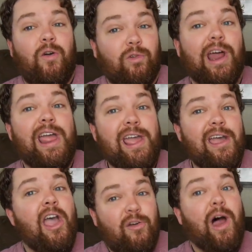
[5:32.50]
Right,
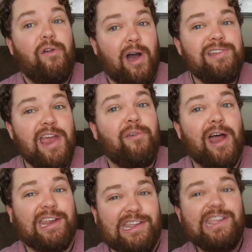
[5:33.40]
right, that,
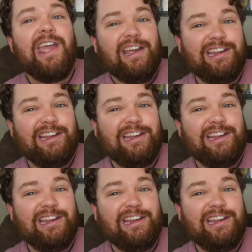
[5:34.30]
Reggie.